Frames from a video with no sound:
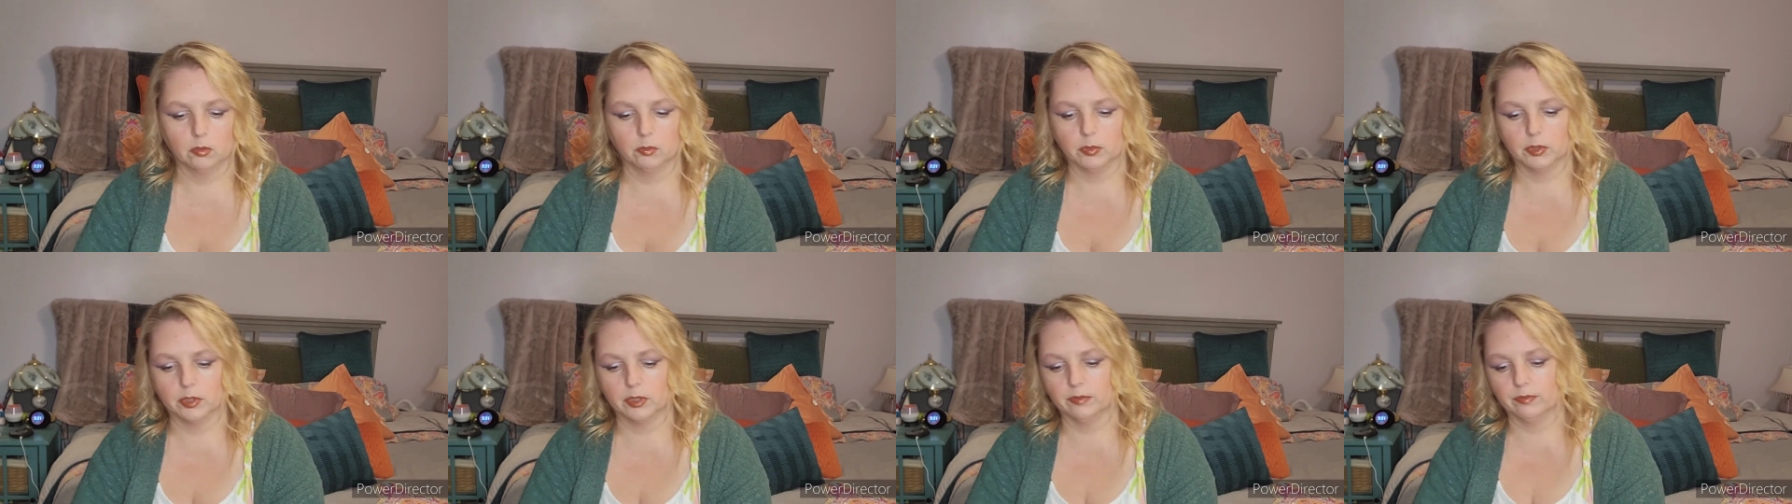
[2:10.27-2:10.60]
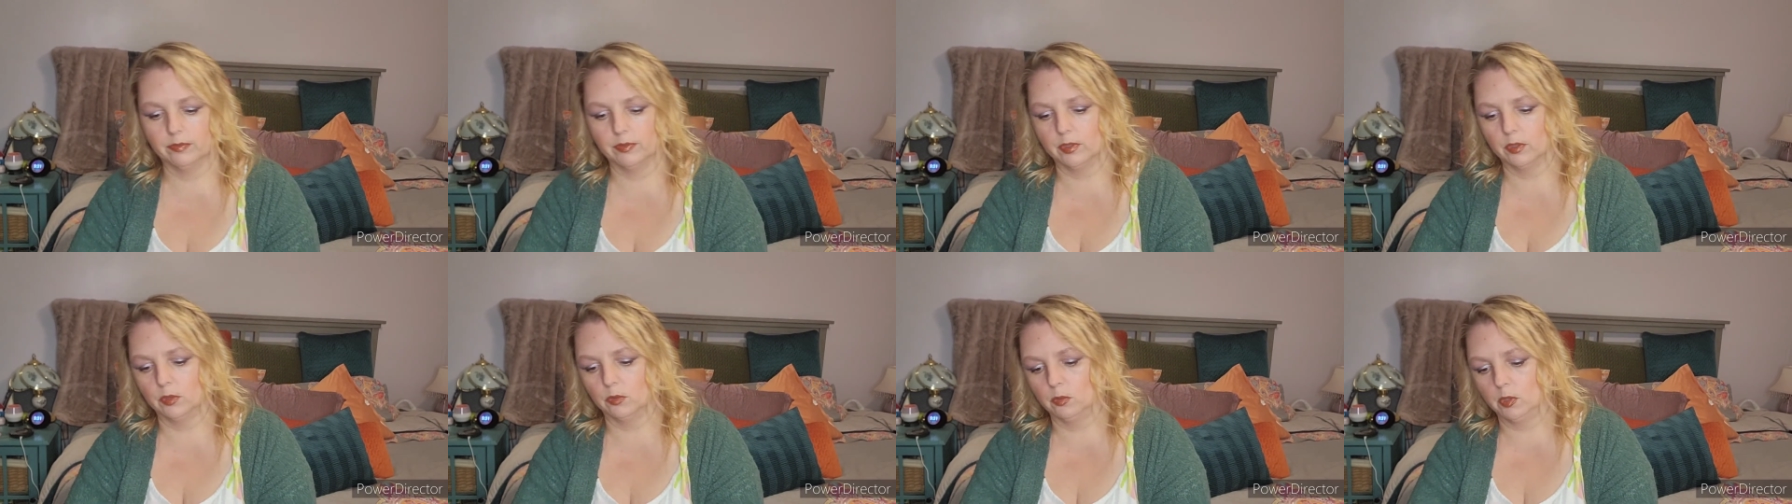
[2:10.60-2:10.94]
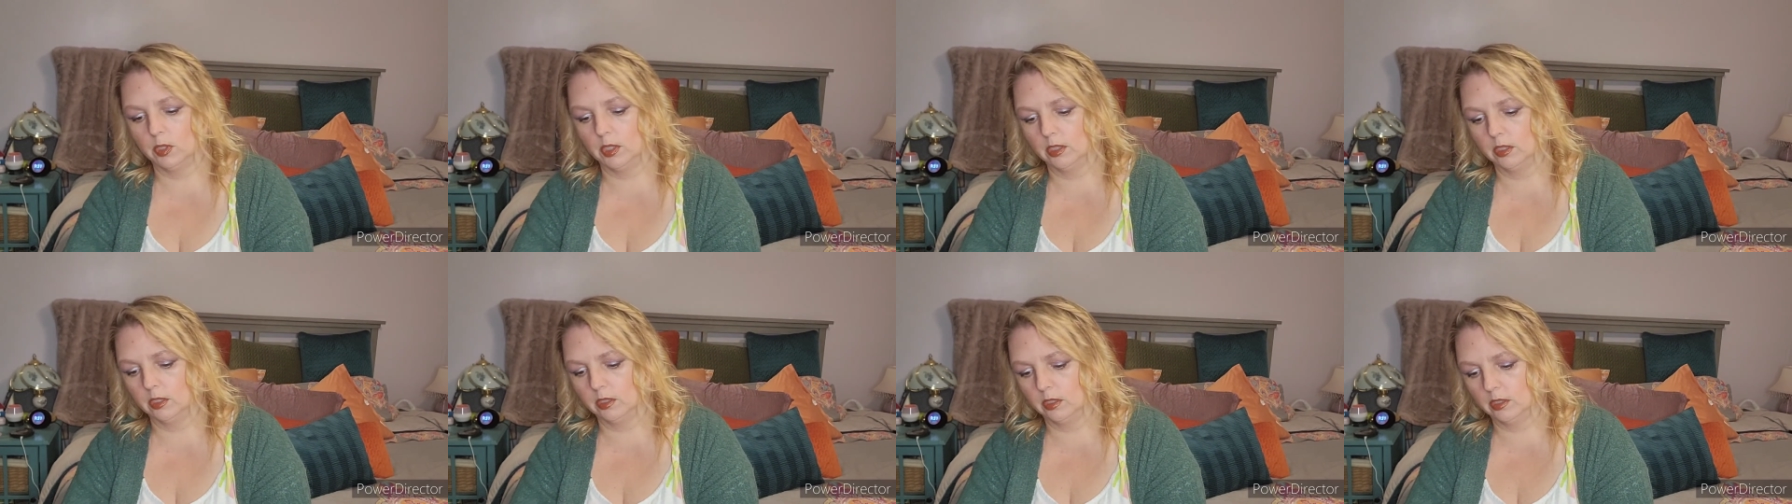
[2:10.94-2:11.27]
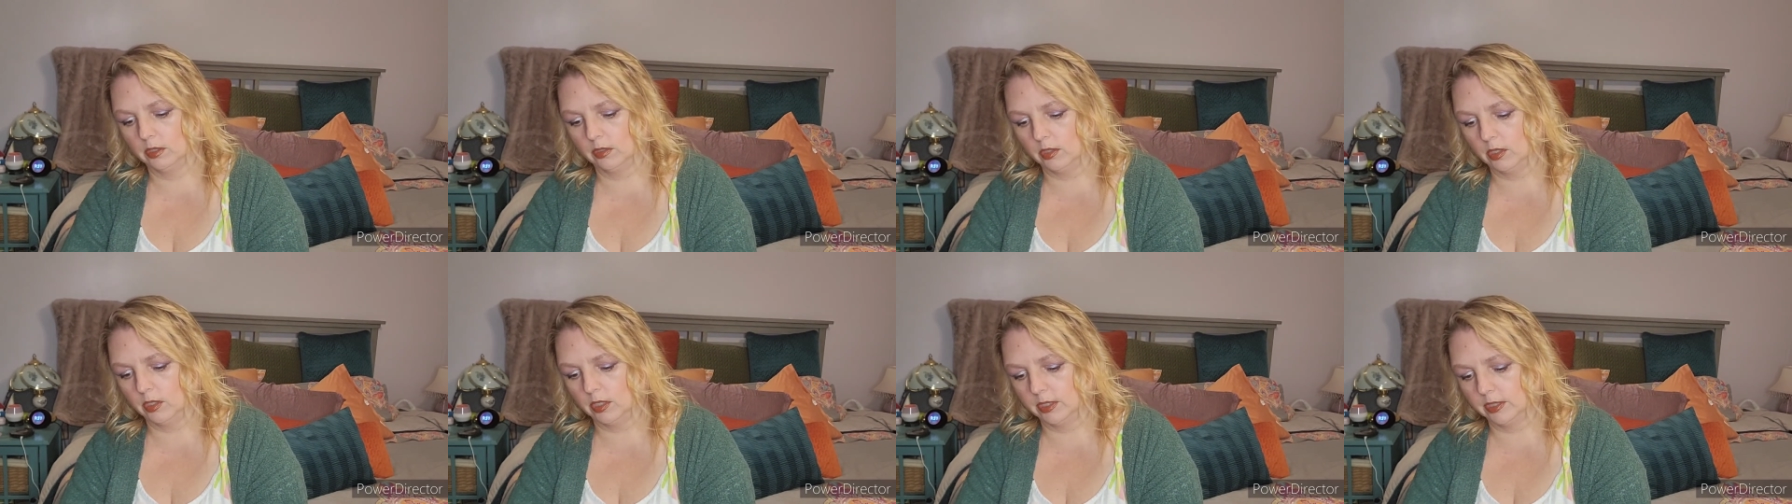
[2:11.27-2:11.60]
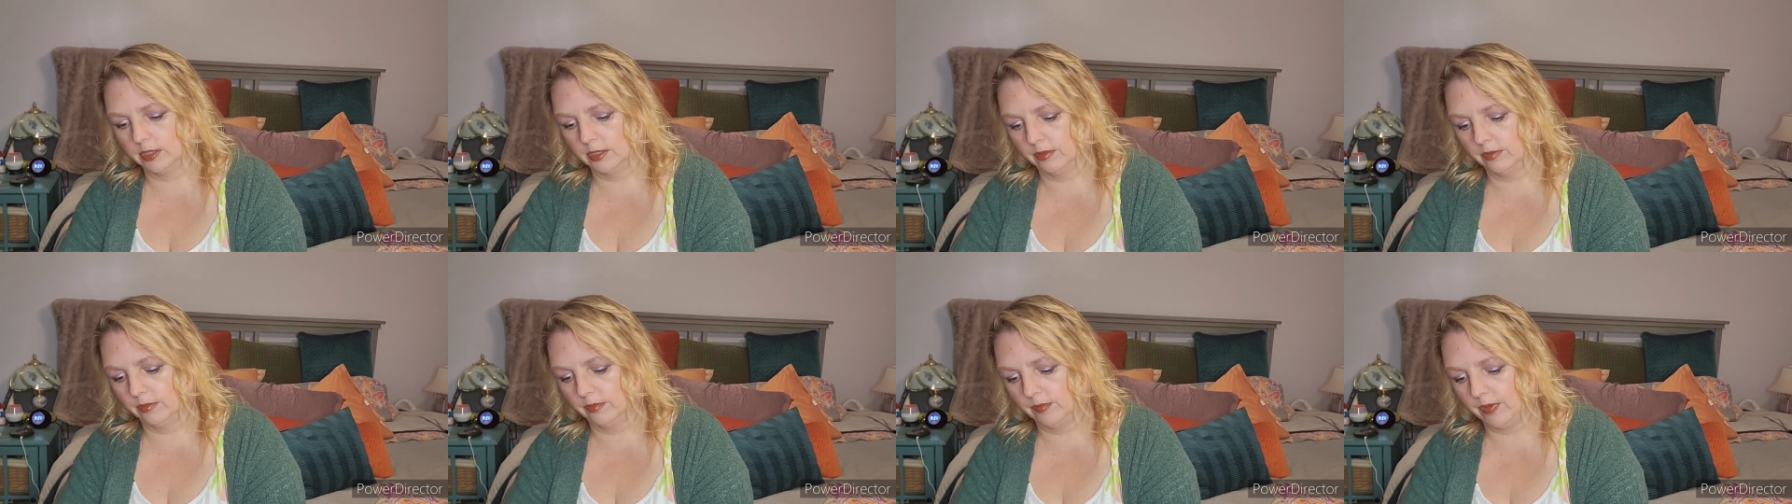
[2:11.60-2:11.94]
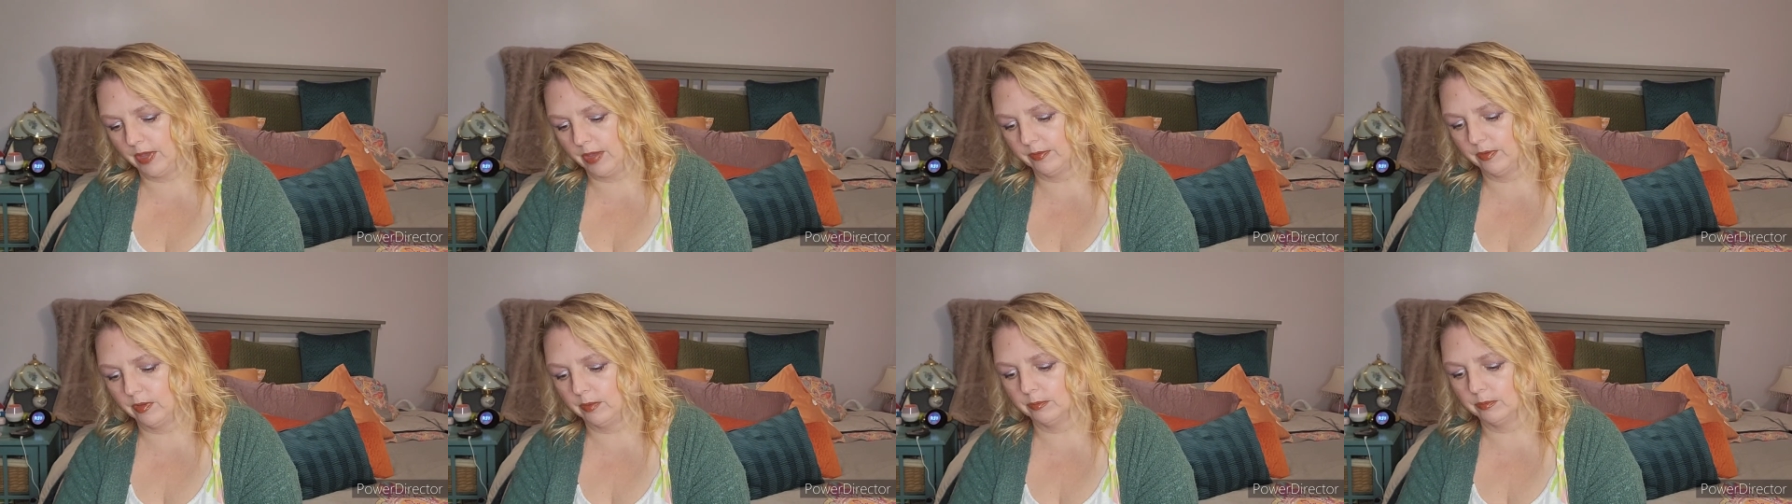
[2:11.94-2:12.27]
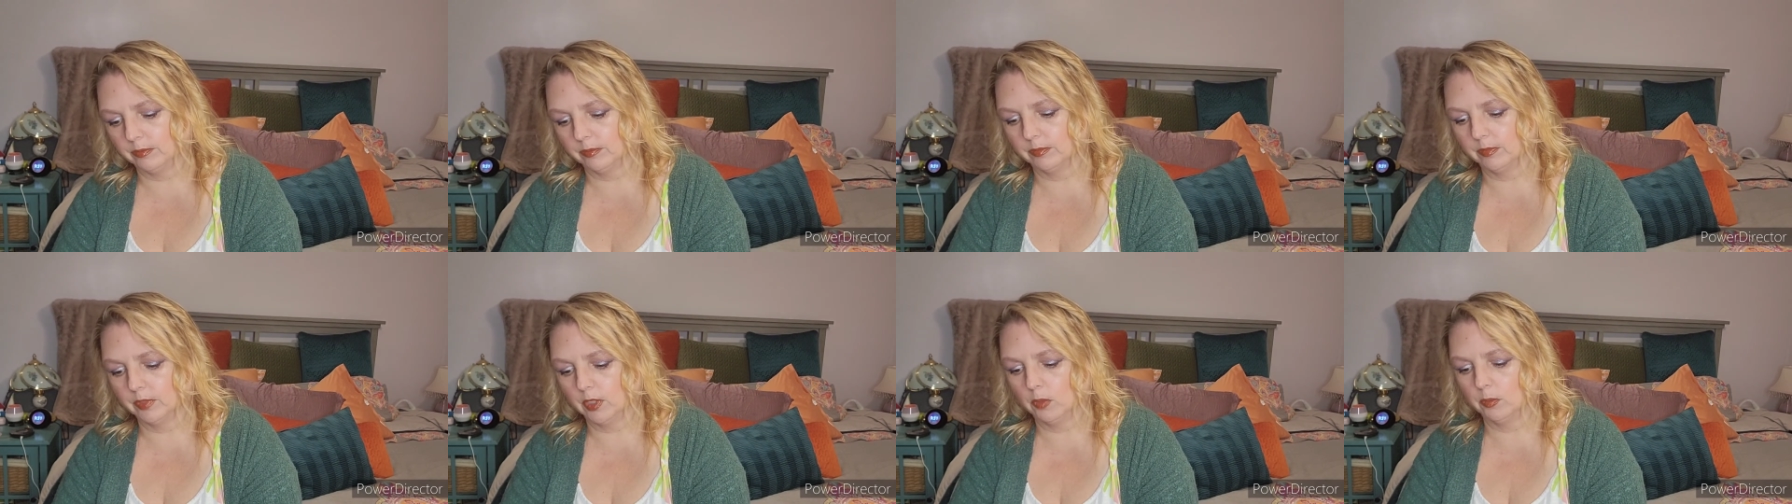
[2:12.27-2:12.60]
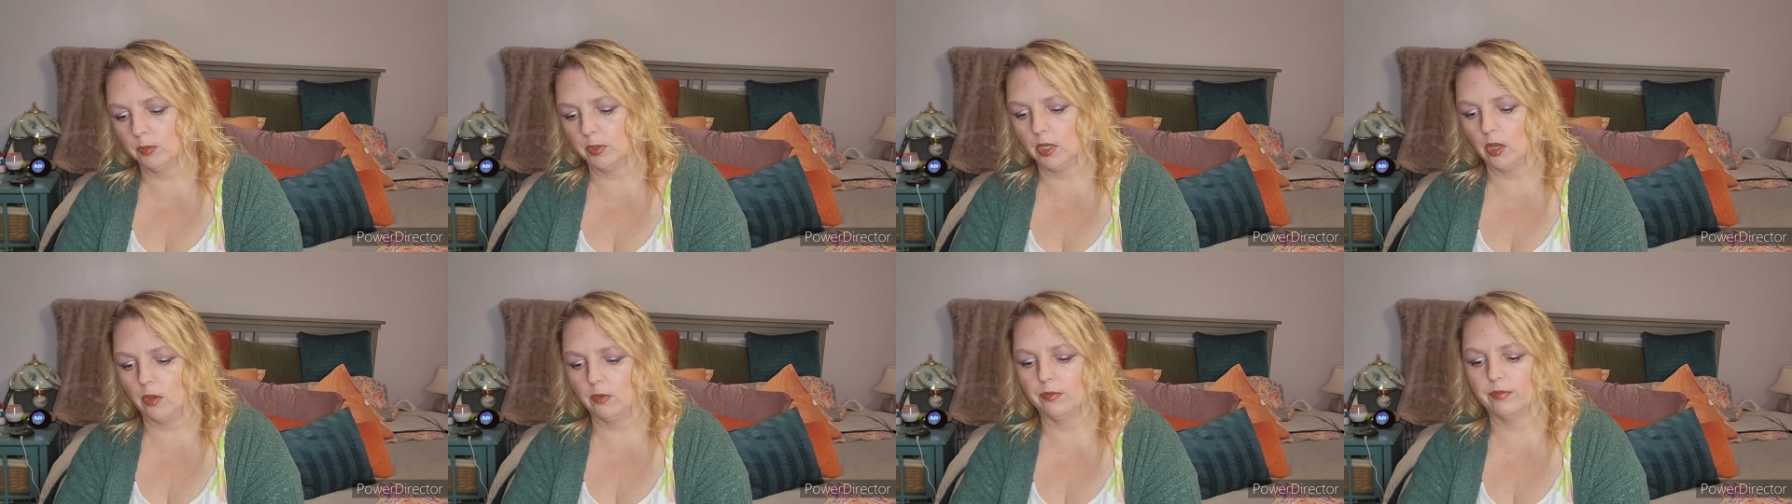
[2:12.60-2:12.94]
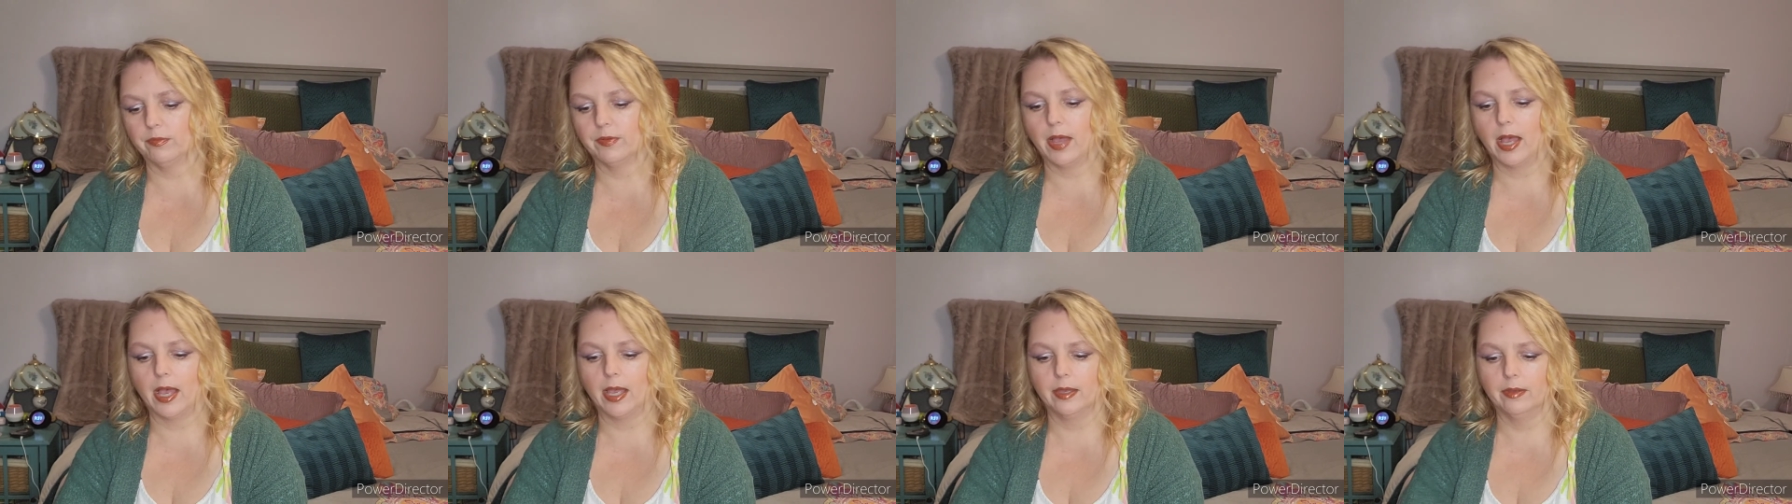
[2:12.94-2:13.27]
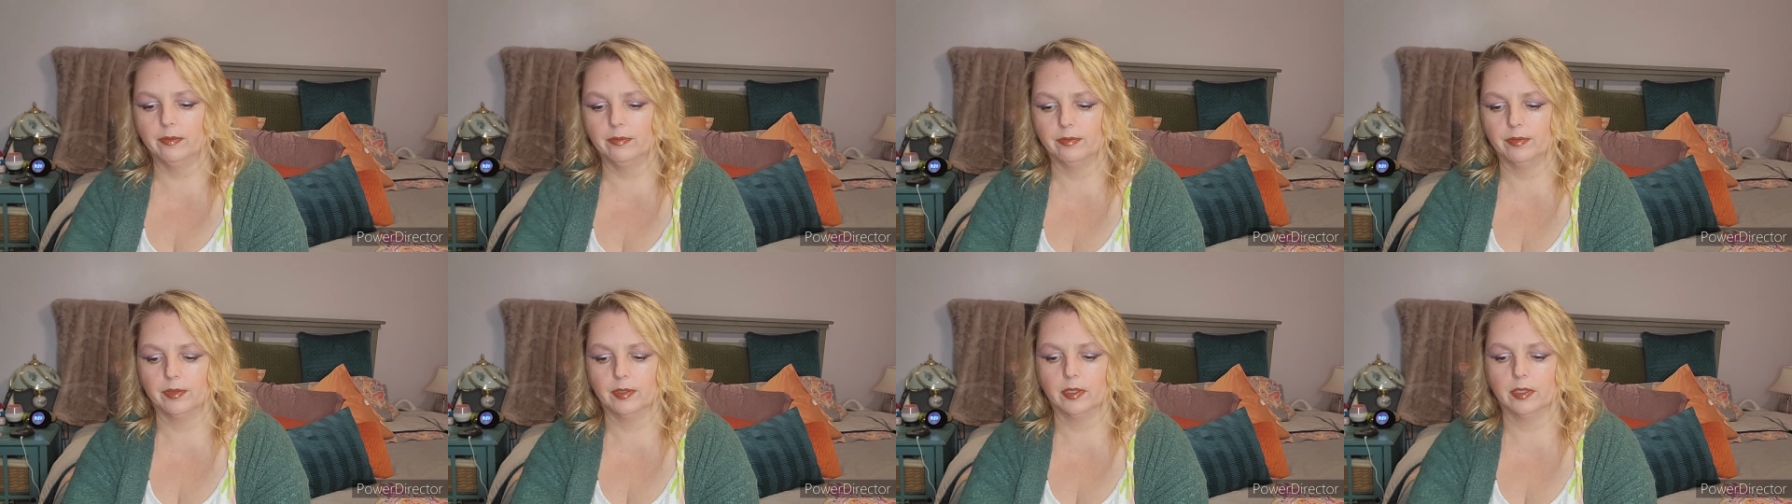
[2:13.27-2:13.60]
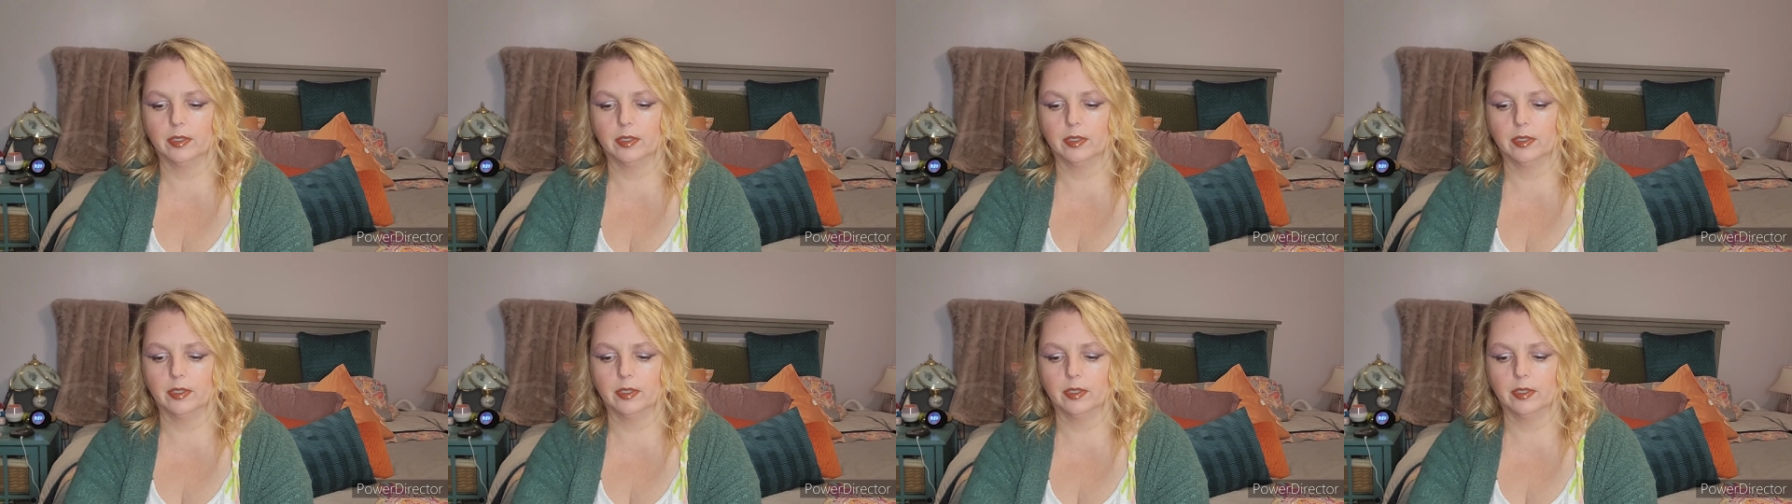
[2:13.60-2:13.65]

Where's the fifth one? I thought I said five. No, there we go. Five.